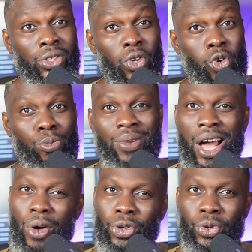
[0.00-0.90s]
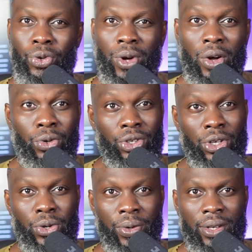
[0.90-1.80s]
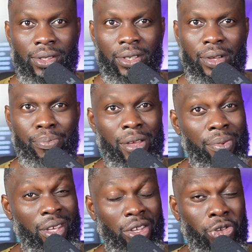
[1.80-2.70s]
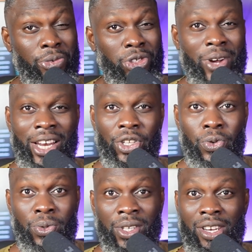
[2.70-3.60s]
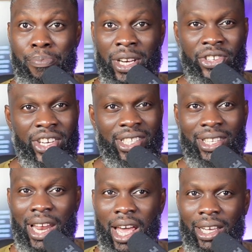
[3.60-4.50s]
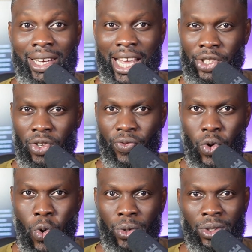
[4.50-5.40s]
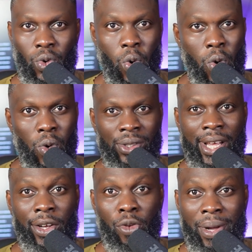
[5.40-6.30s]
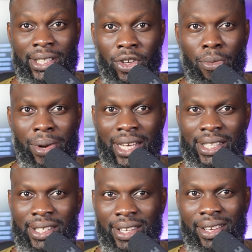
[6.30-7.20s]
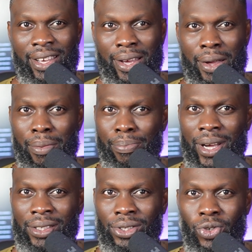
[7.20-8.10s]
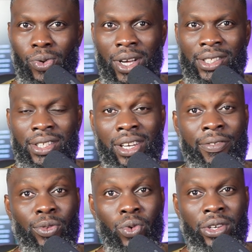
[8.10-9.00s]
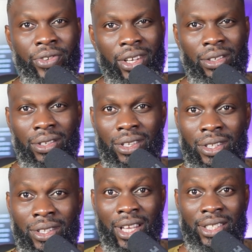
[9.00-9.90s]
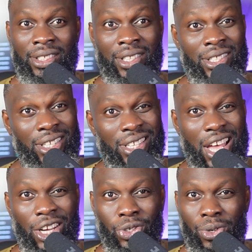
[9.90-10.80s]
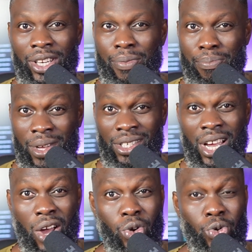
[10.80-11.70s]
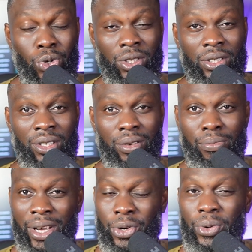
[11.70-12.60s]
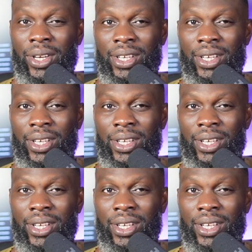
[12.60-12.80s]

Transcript: So how do you know how good your code is? Maybe you've tried using metrics like lines of code or cyclomatic complexity, but you are still left wondering, does this actually measure how good my code